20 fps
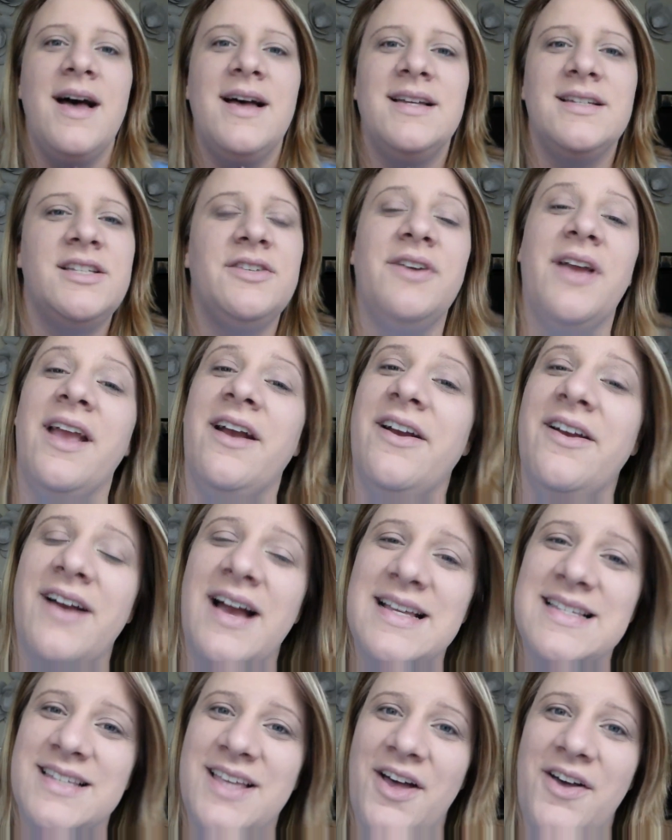So here you
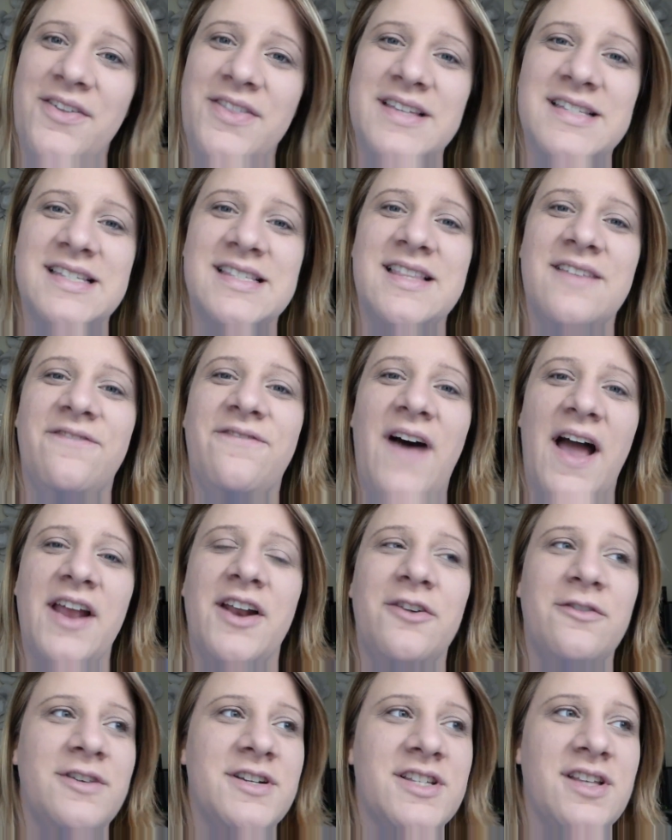guys go. This is the
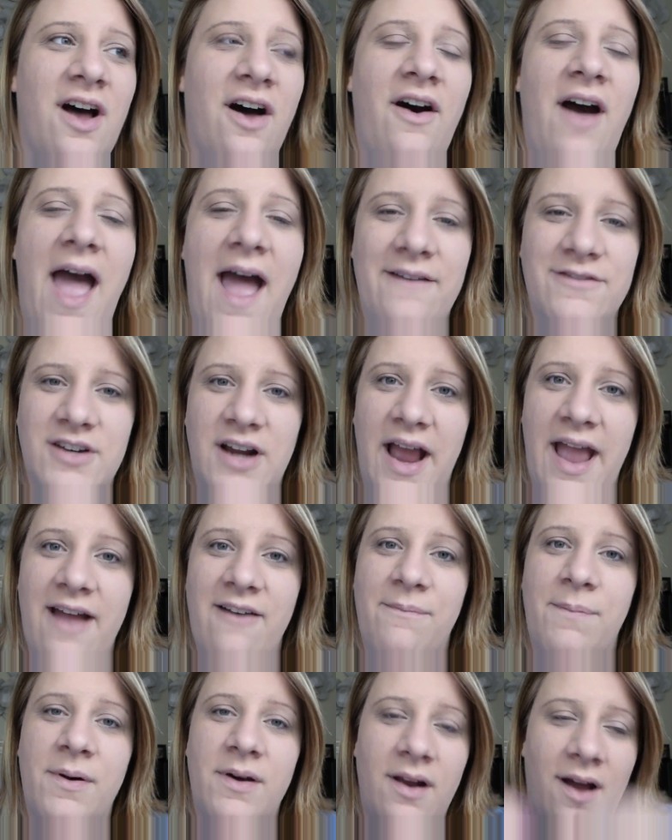final result after I
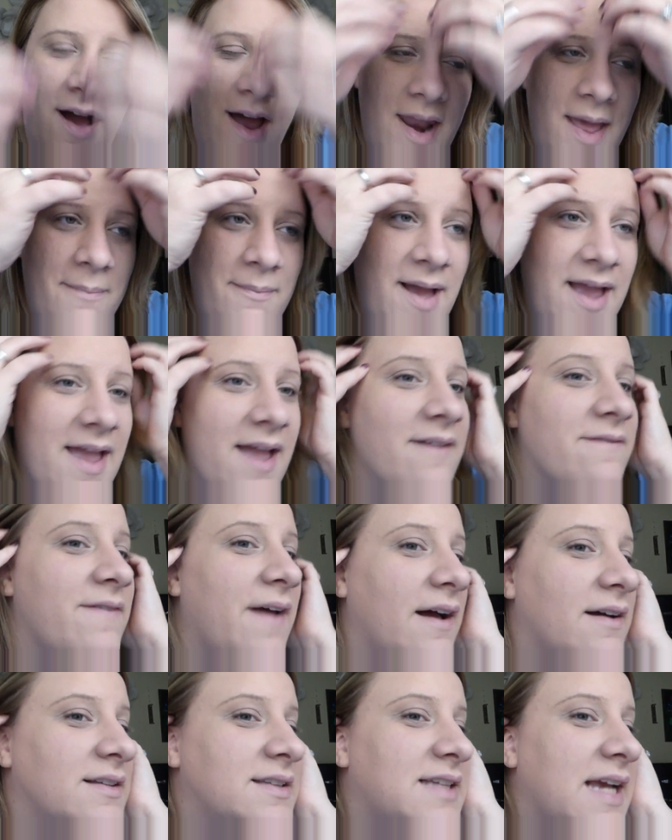have put on my
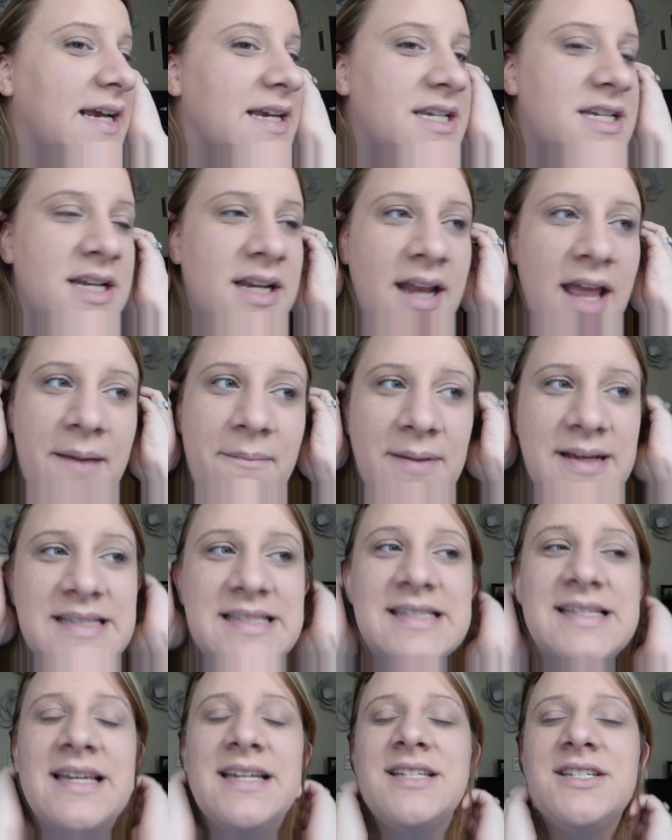foundation, and my
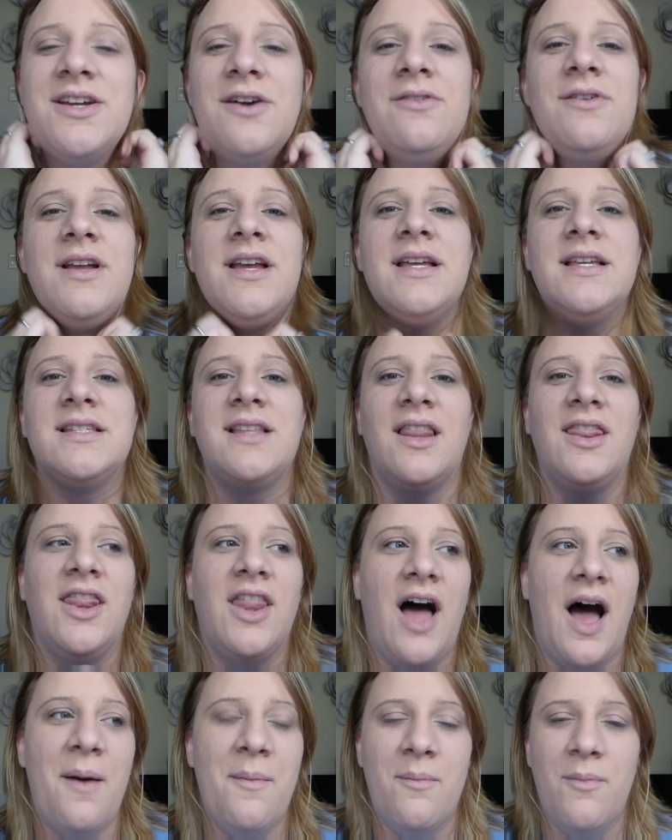skin tone is a
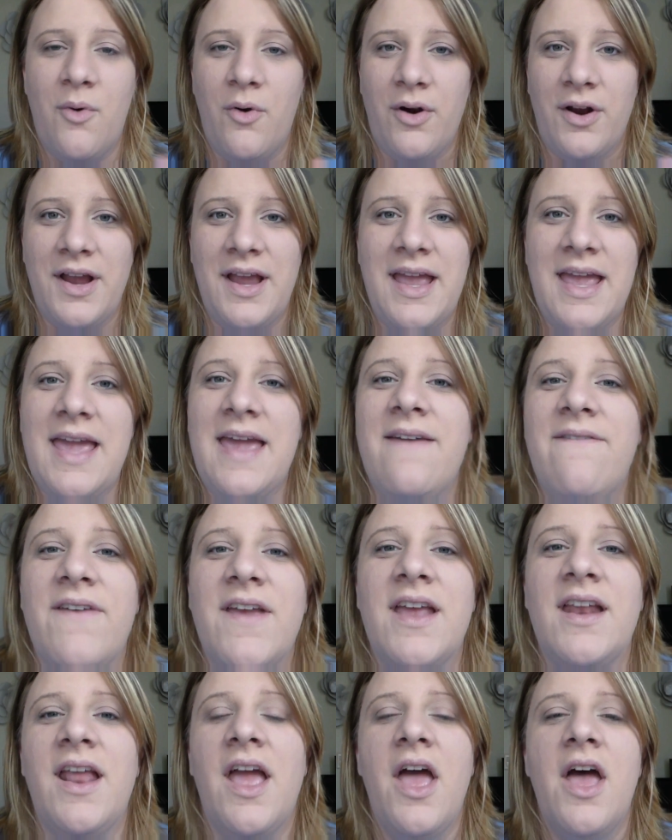lot more
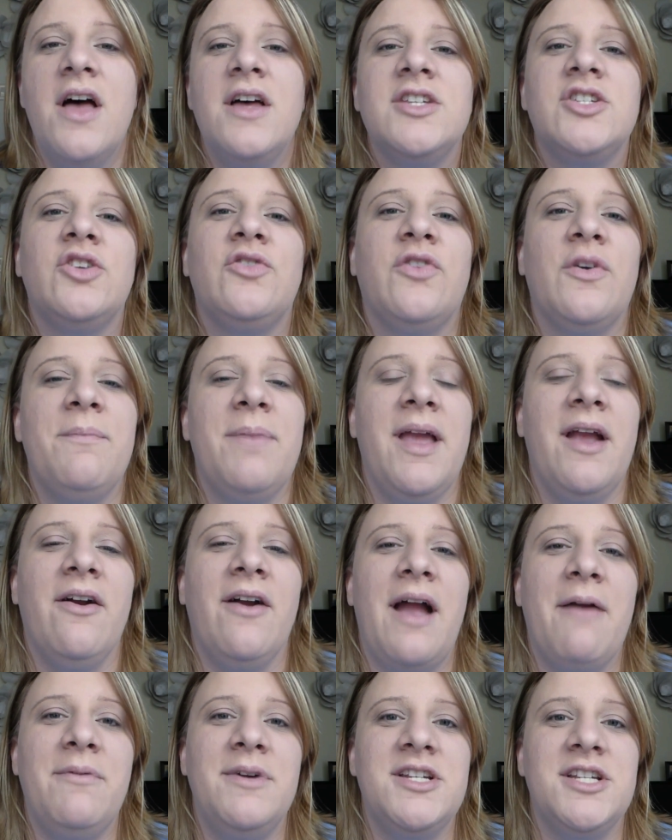even. So from
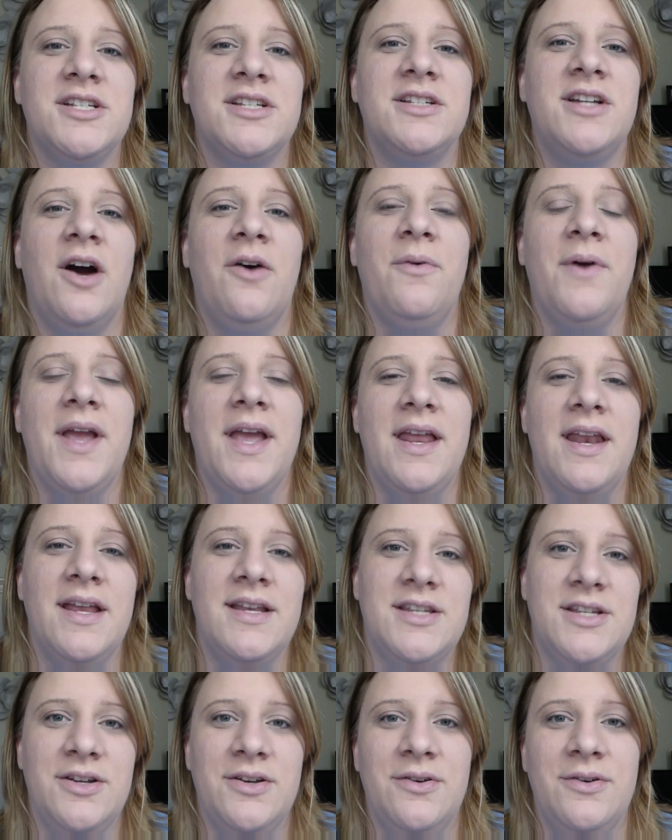here I would just go
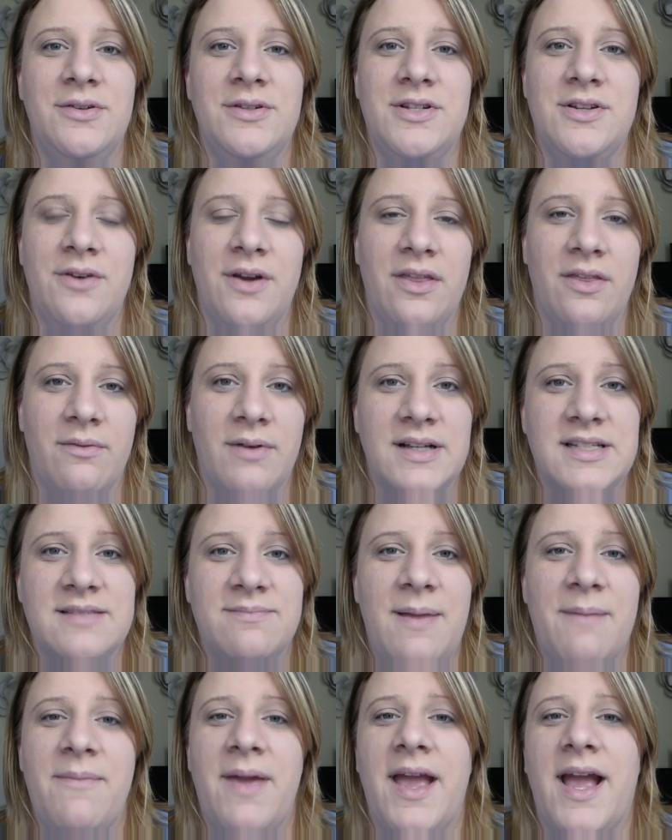into doing the rest
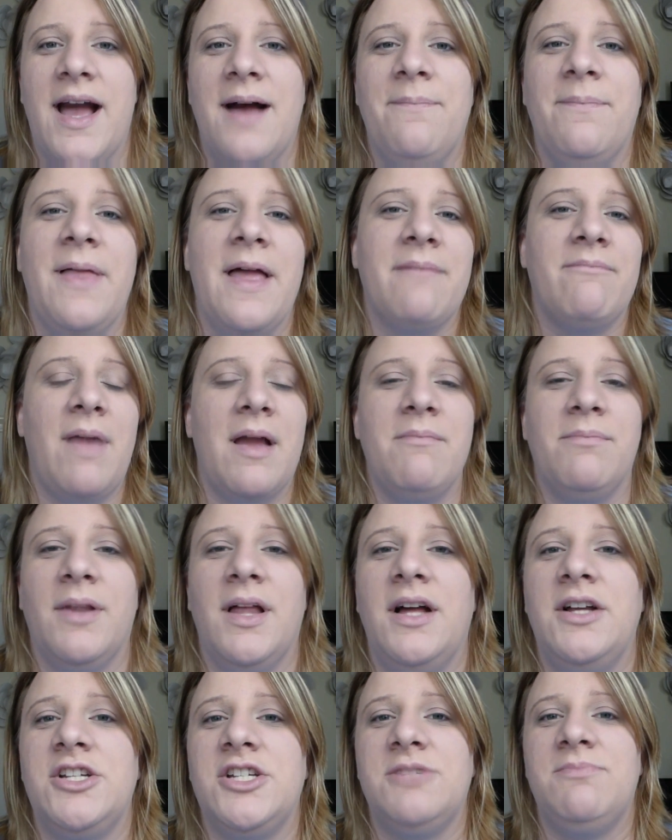of my makeup, like my
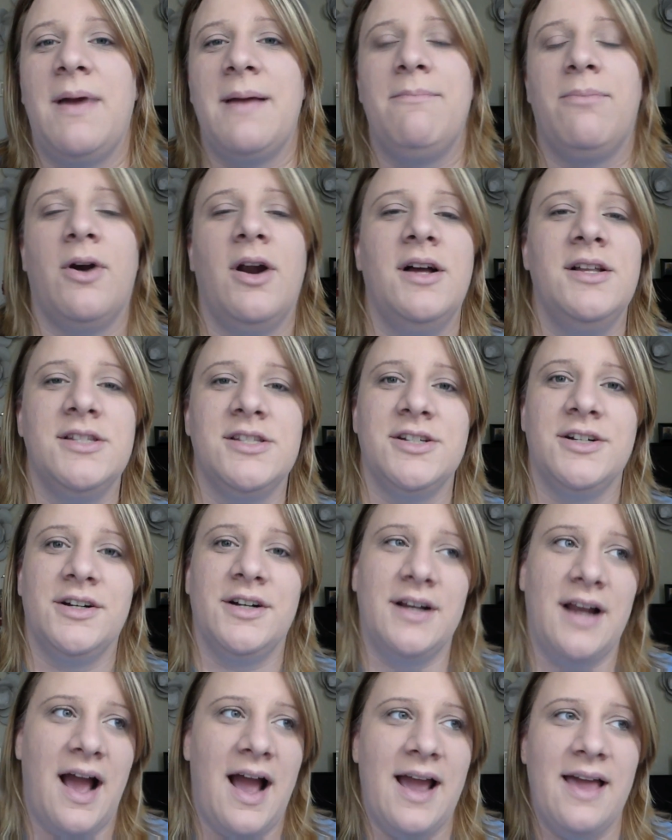blush, my
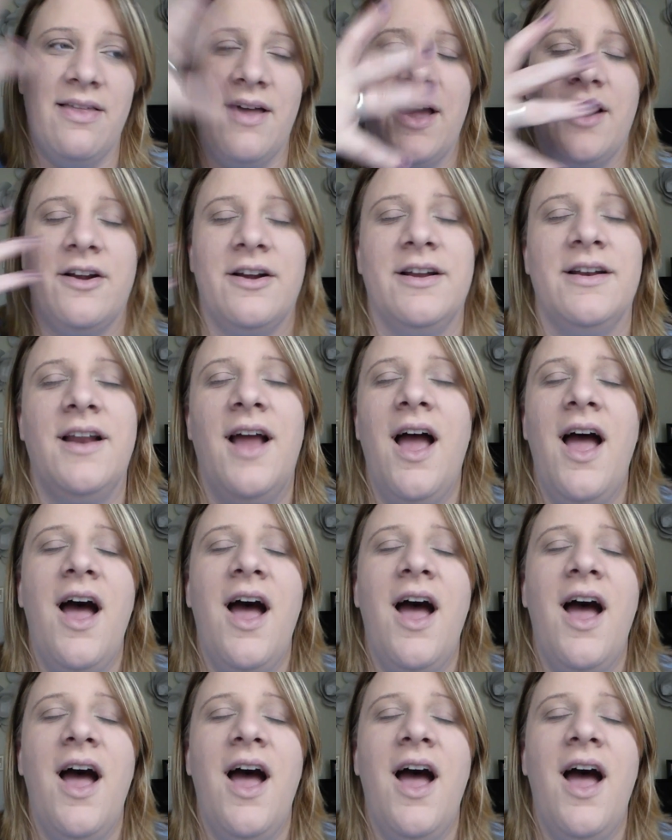bronzer, and highlighter, and